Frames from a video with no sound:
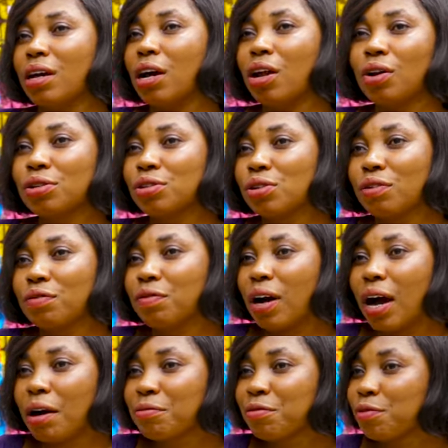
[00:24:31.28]
a lot of
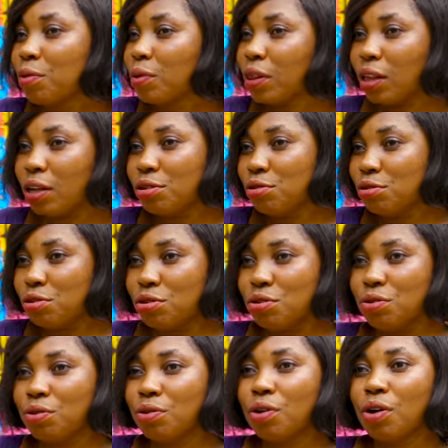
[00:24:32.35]
harmful things to
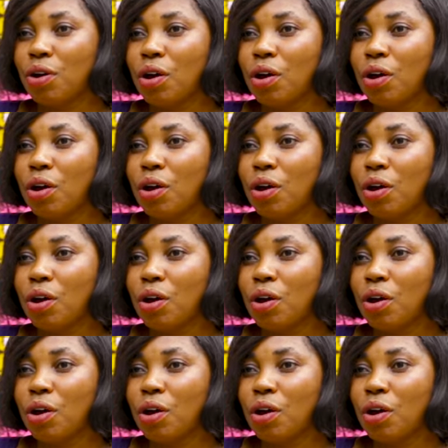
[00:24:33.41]
you,